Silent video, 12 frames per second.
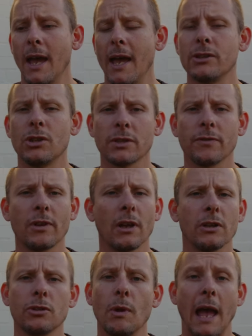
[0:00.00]
as just for
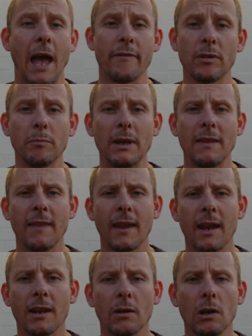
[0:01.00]
those who haven't been there and